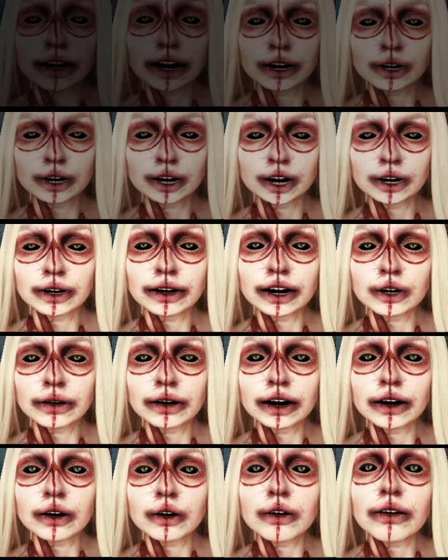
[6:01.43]
when she tripped
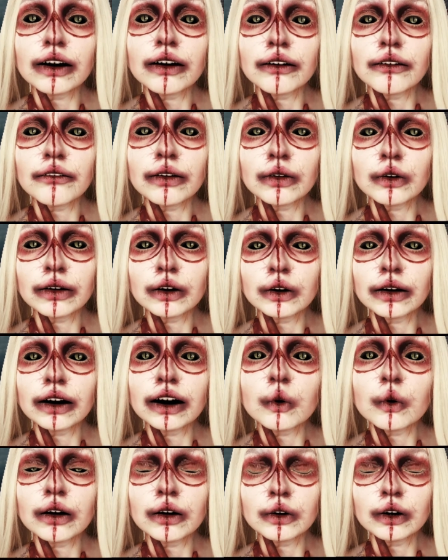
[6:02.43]
at the bottom of the
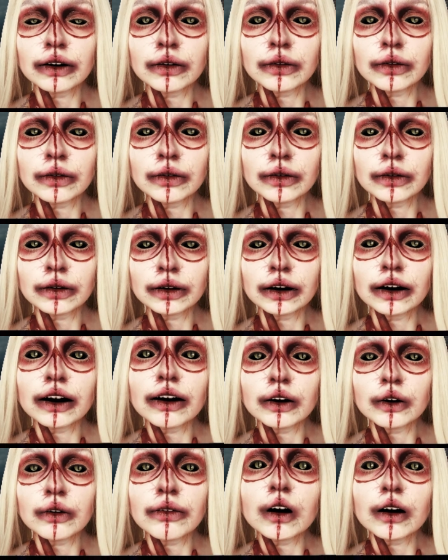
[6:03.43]
stairs.
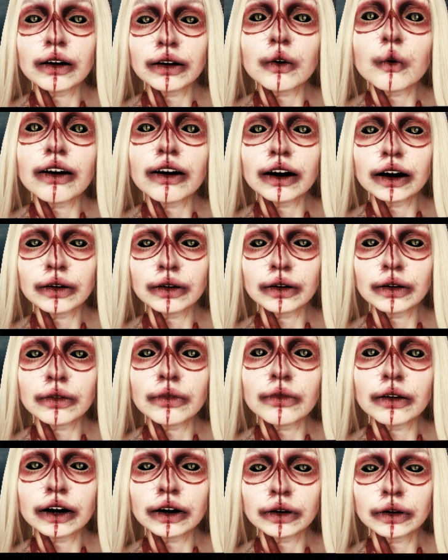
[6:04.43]
We both laughed,
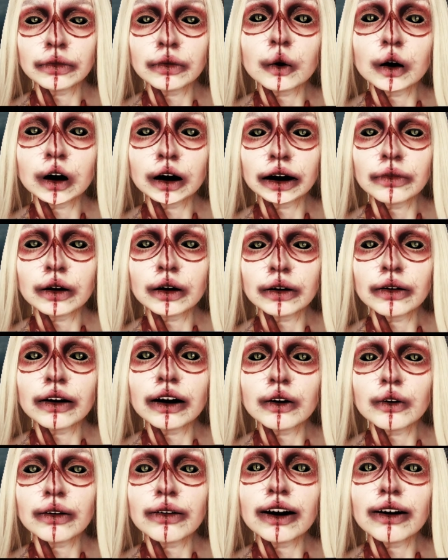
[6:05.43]
Annie throwing her
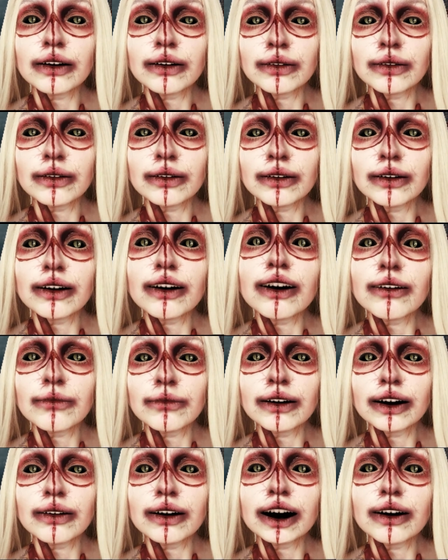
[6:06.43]
head back, gap
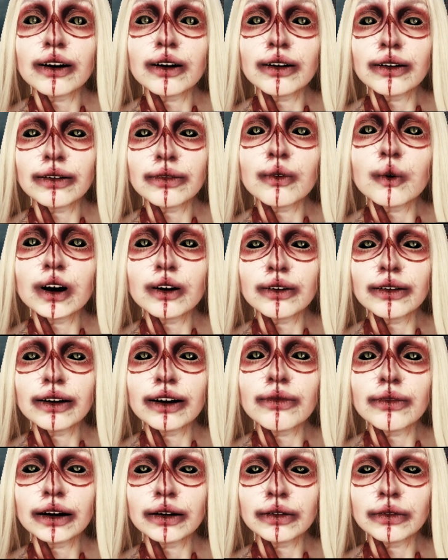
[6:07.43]
between her front
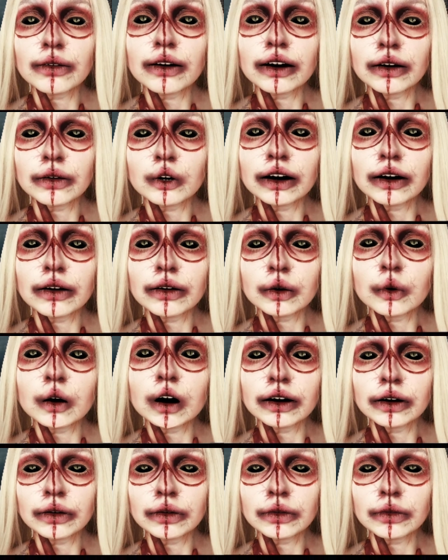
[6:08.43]
teeth catching the
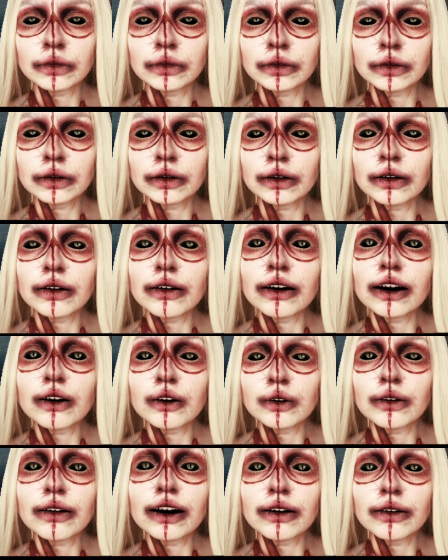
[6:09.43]
light. When I
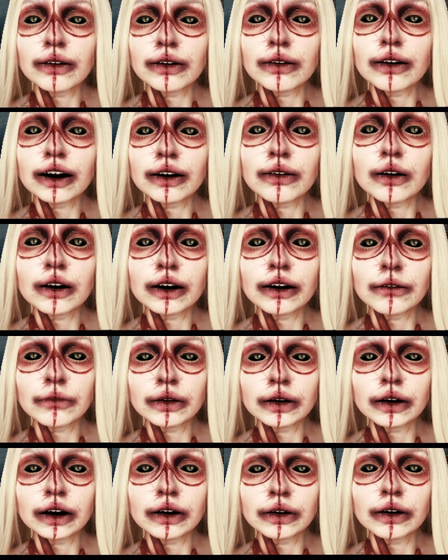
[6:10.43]
bent to pick her up,
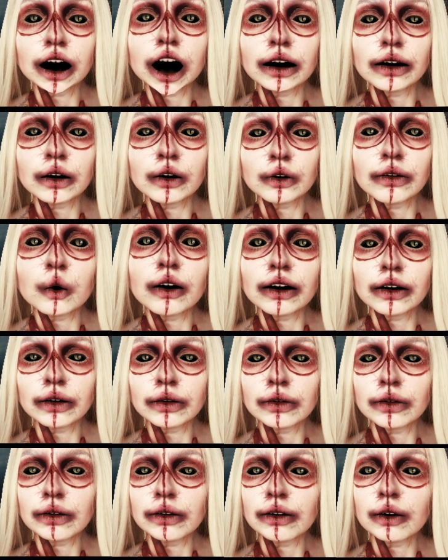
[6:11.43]
I caught her breath,
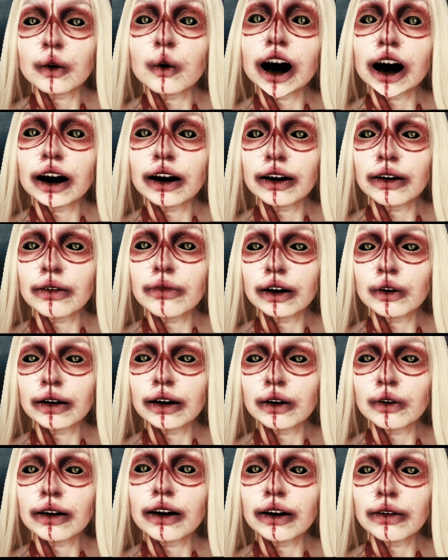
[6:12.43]
warm against
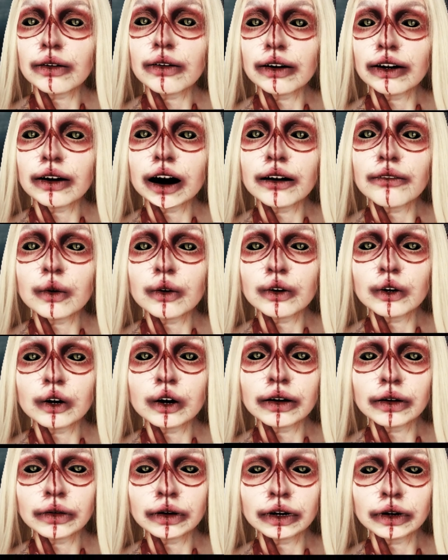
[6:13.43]
the freckles on my
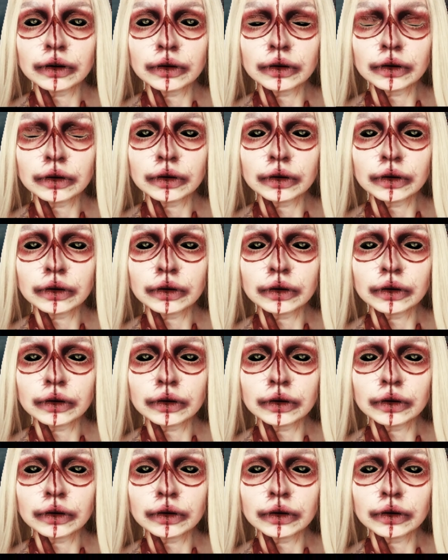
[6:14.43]
cheeks.